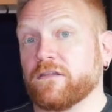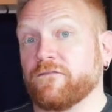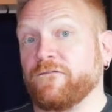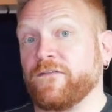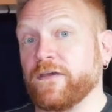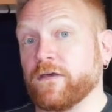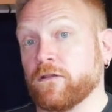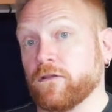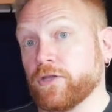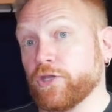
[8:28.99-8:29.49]

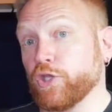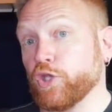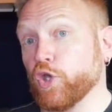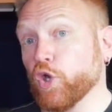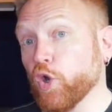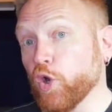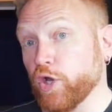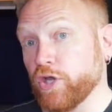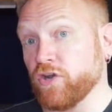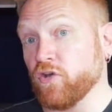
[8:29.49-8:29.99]
feel
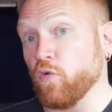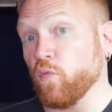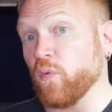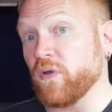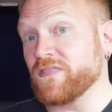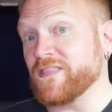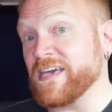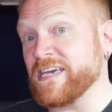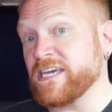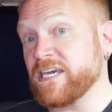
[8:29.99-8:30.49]
good
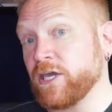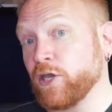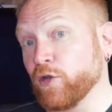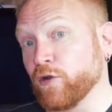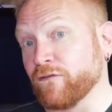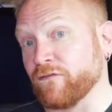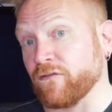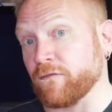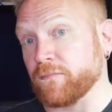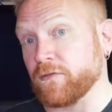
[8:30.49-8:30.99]
when they
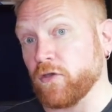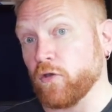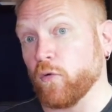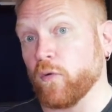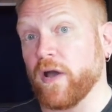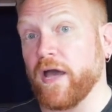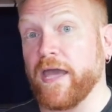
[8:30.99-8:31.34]
hear from you.